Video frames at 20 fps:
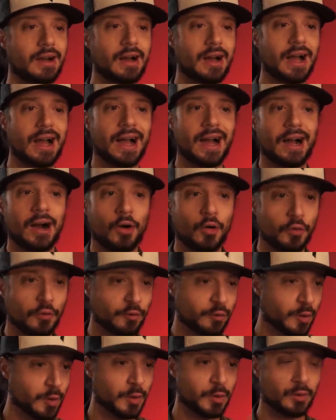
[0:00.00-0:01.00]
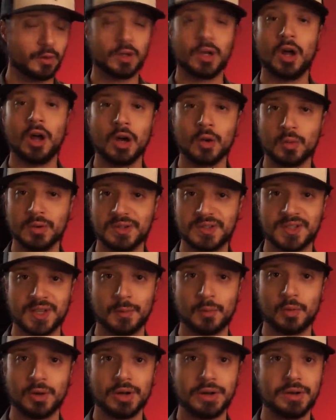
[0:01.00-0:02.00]
how further along would
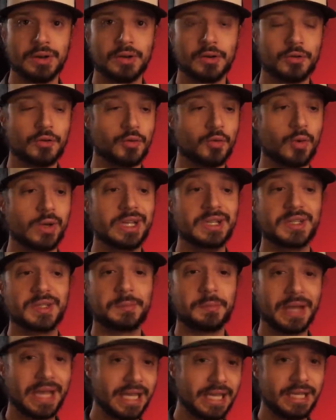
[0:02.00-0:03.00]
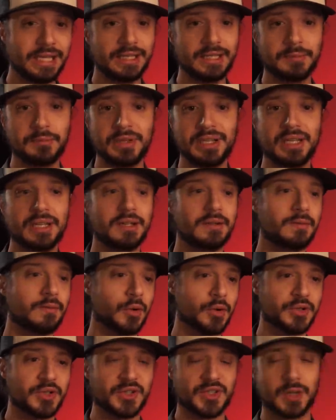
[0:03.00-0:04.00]
someone who is paying be
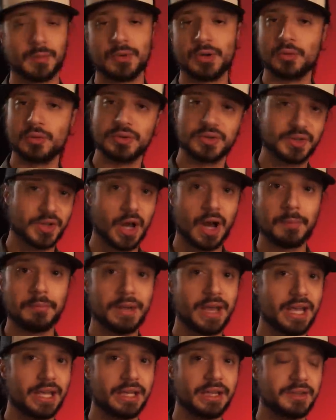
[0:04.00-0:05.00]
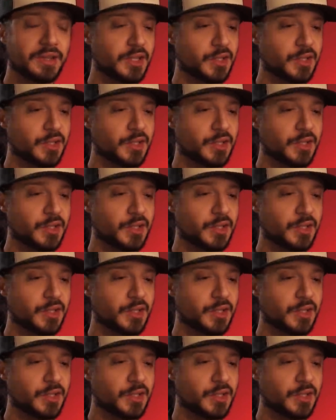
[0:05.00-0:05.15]
versus someone who is not paying?